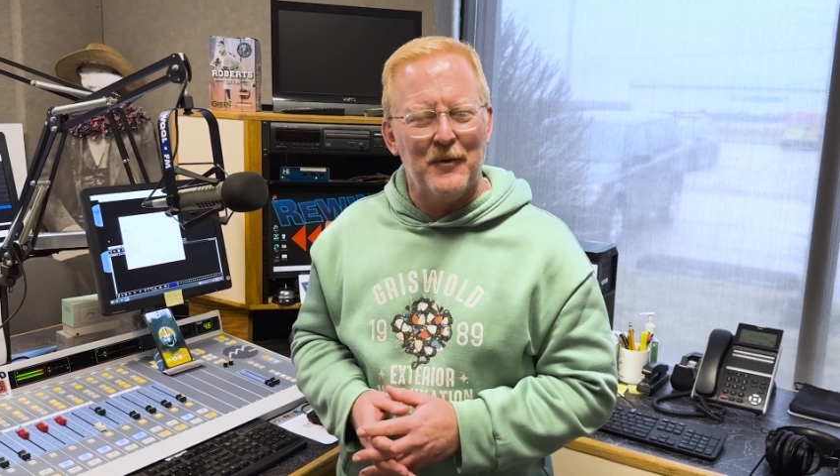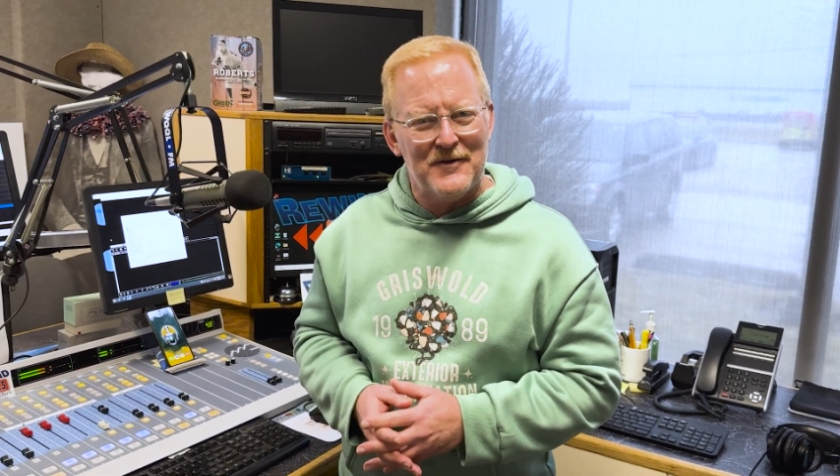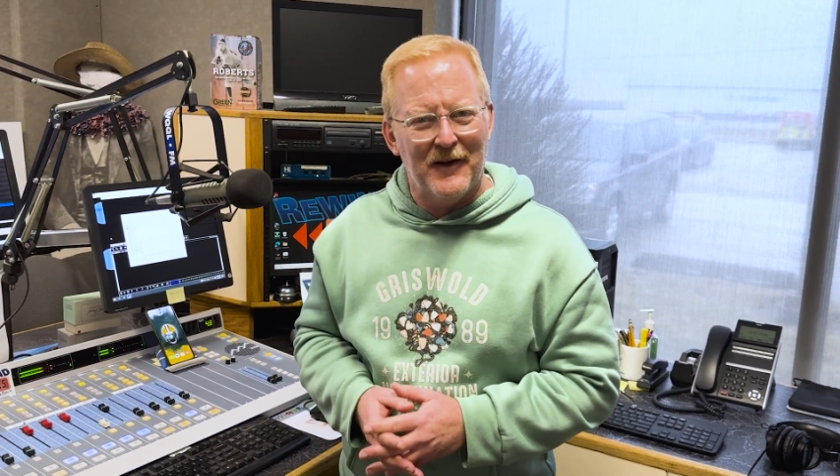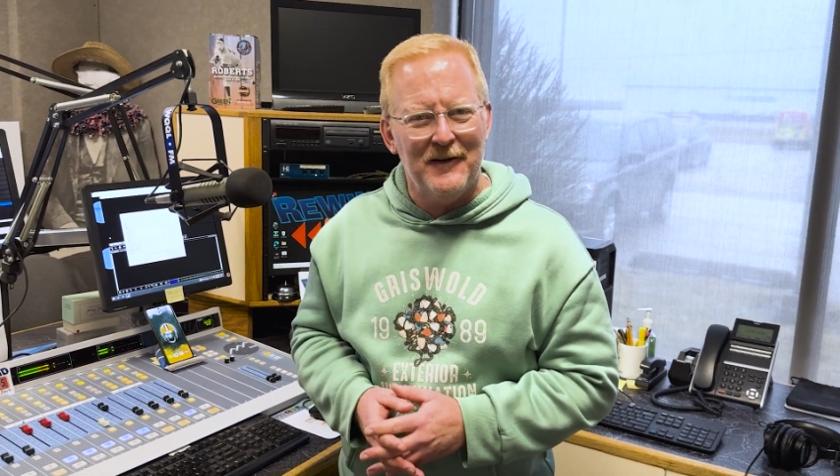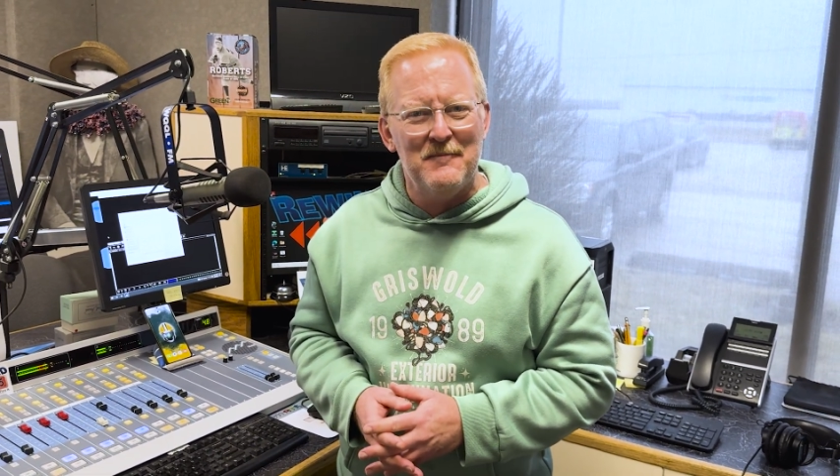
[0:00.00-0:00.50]

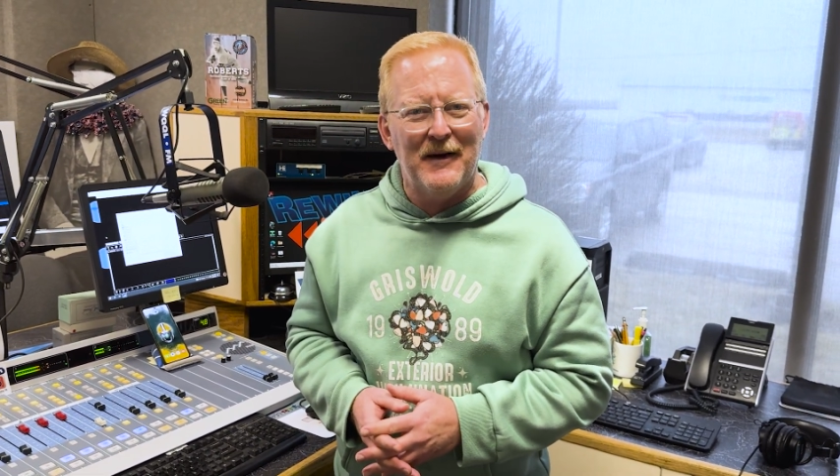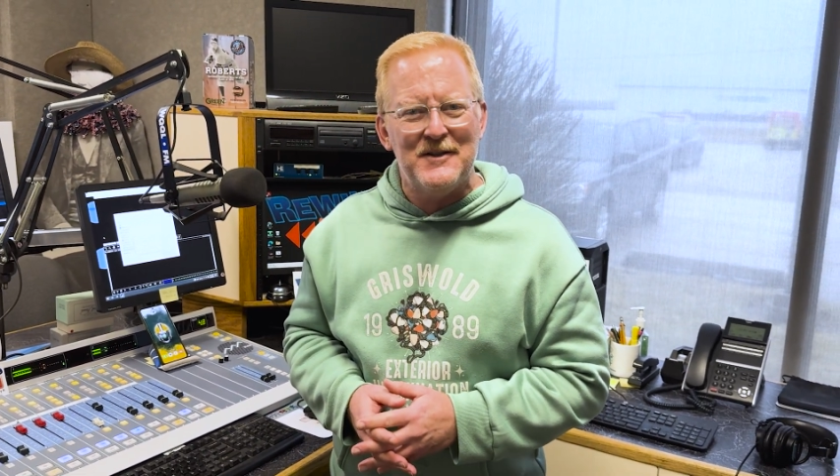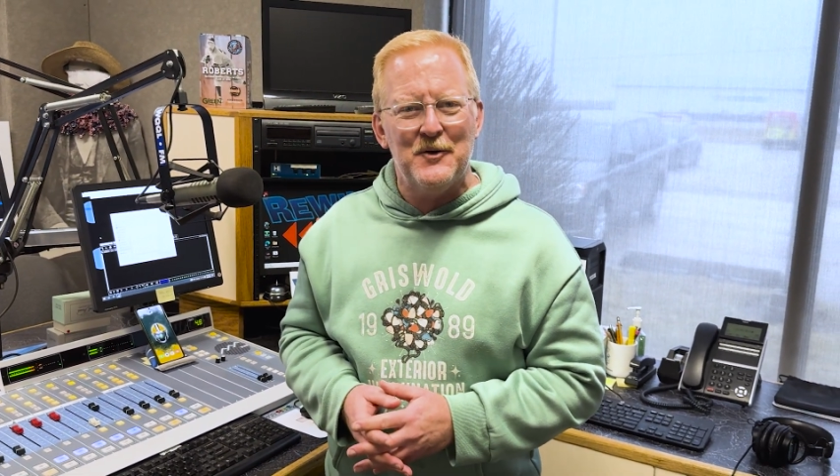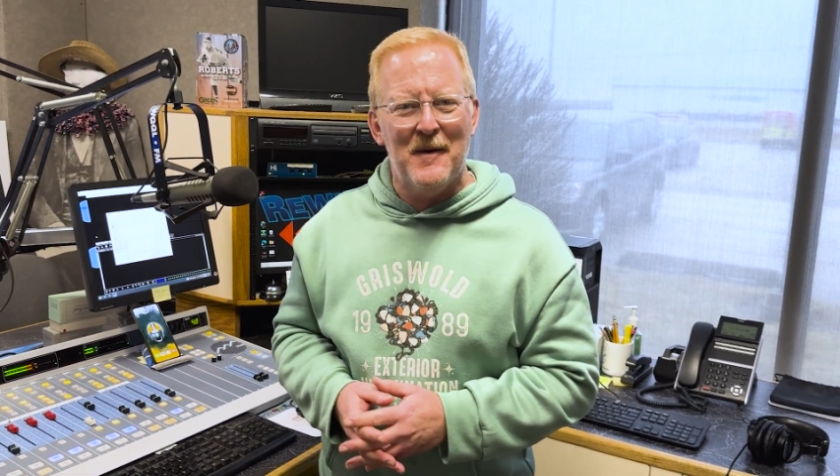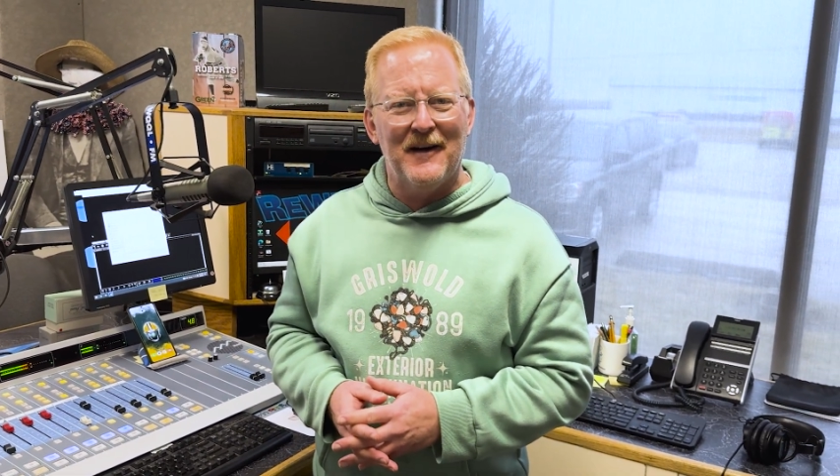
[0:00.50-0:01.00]
presented
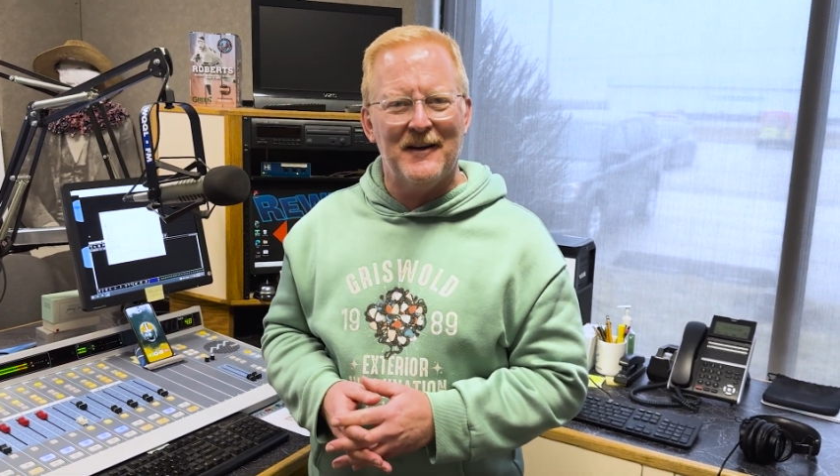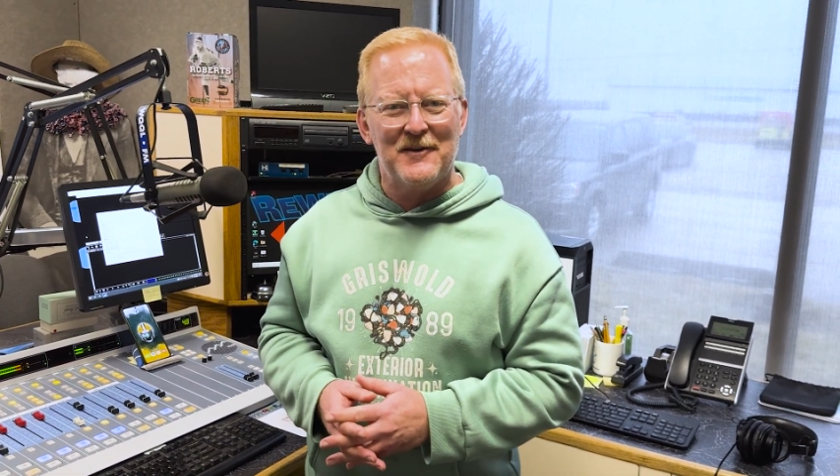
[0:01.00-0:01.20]
by Two Men and a